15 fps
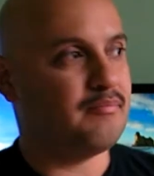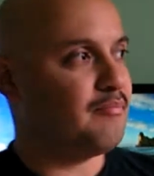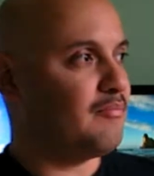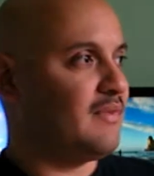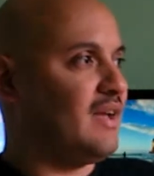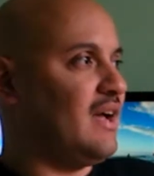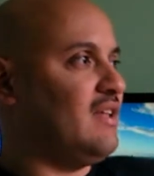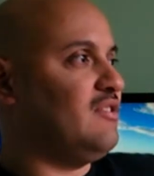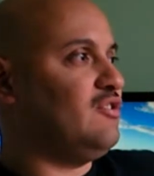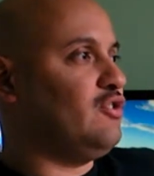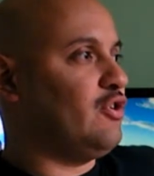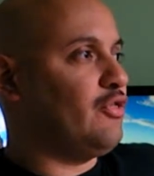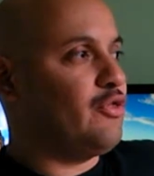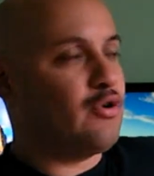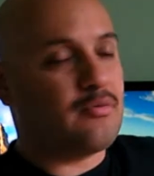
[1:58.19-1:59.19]
to
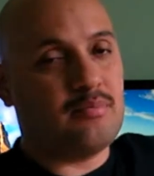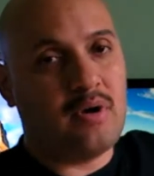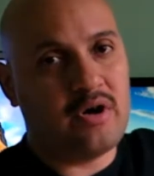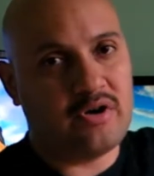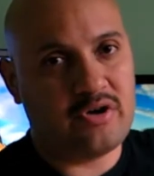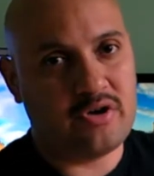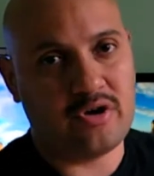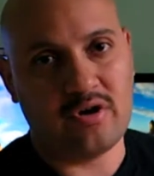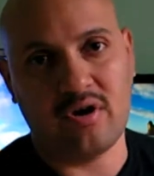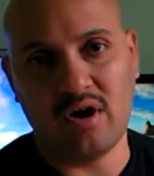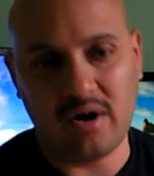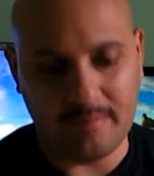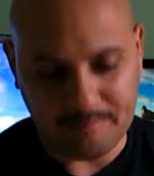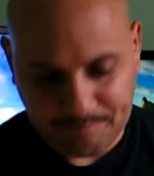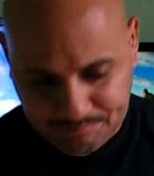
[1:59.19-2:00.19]
get your third monitor
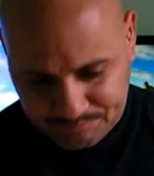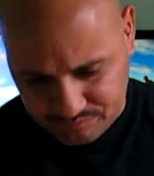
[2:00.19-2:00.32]
up.